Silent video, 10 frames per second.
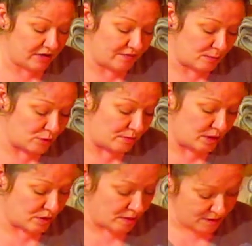If I'm going to be
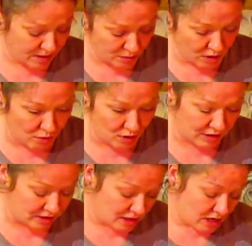around people, I want
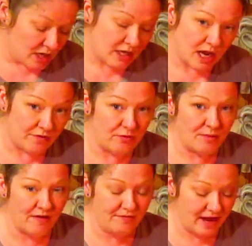to cover
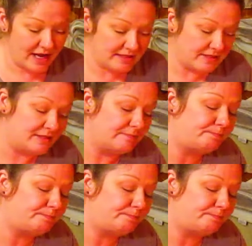my face. And